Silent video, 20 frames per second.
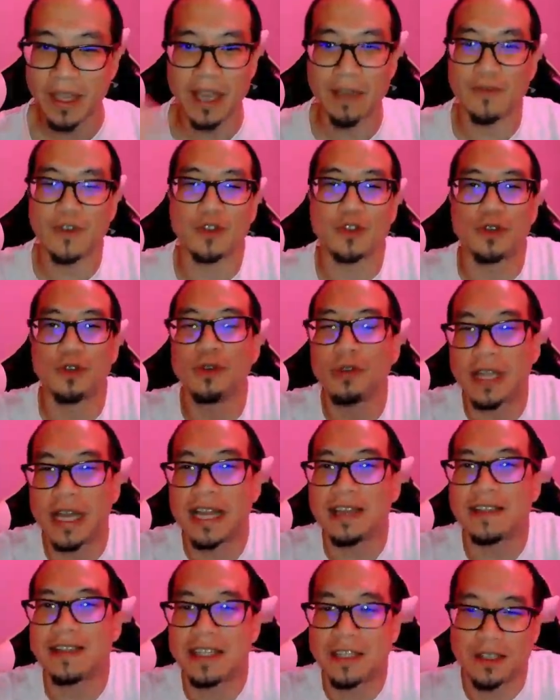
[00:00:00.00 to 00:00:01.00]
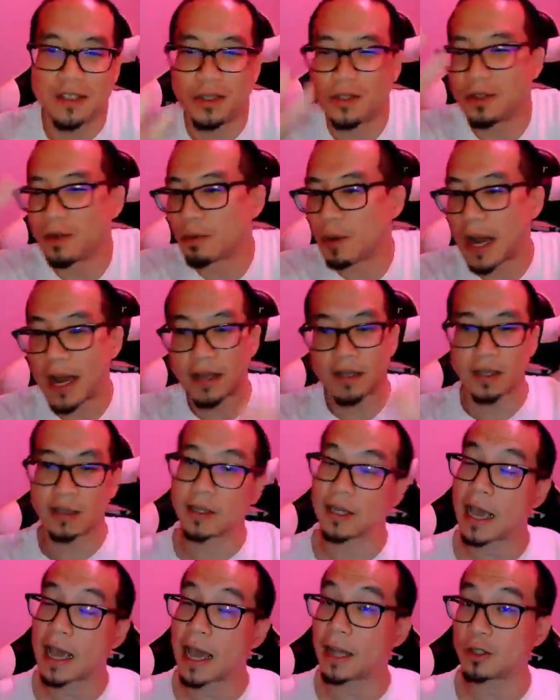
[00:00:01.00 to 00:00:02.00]
if you're too lazy to do the ranked and
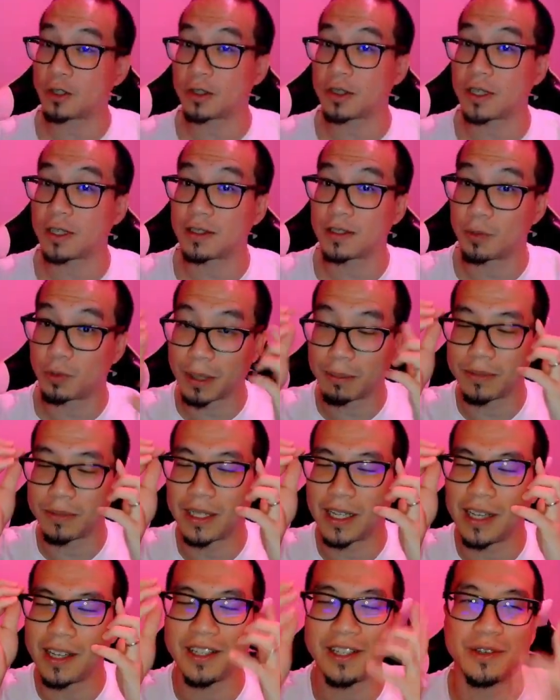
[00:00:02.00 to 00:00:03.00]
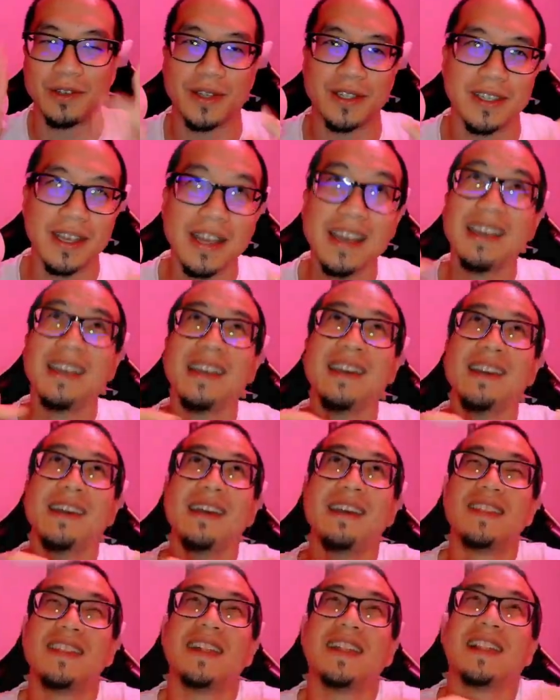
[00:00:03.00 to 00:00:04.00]
the casual system, what I'm telling you is
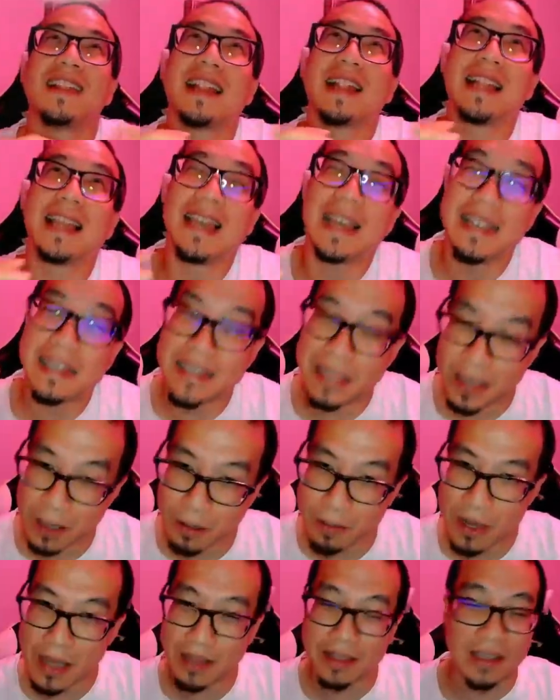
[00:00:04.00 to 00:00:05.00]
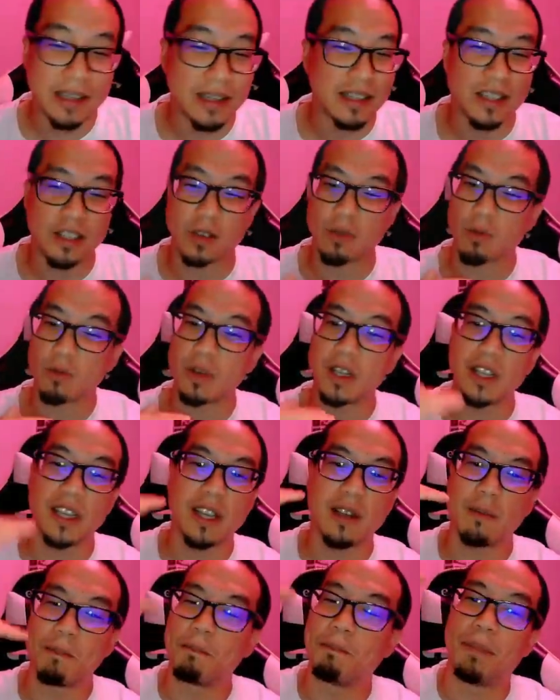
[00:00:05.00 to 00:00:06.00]
the lazier method is to
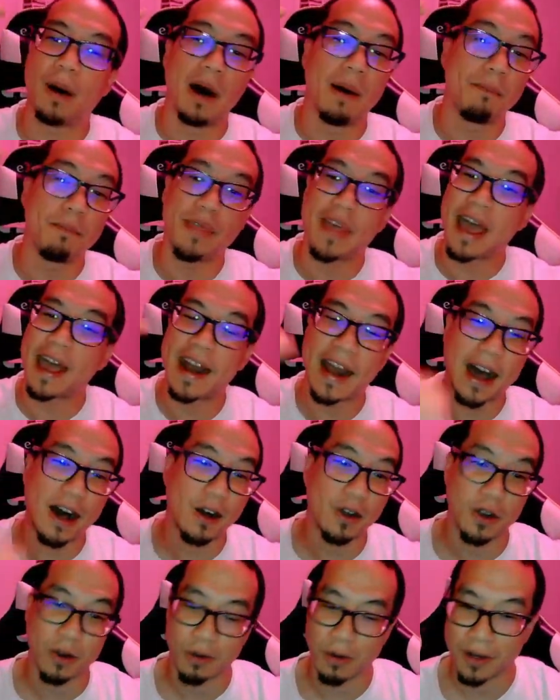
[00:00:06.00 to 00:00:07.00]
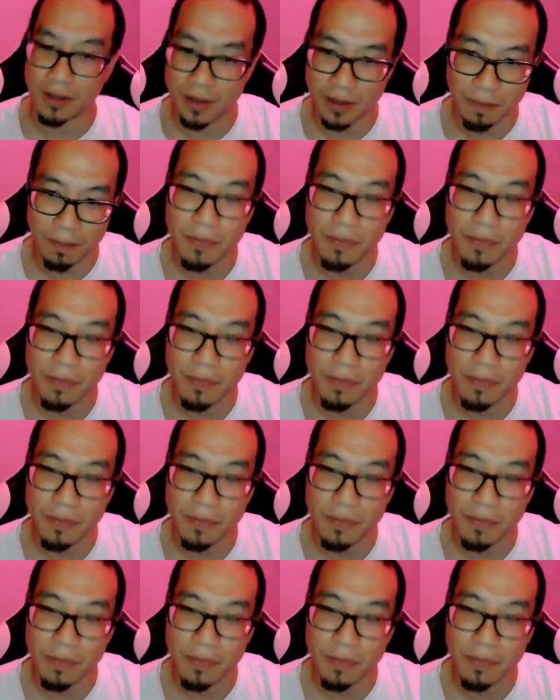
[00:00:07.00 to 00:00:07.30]
really bump that algorithm.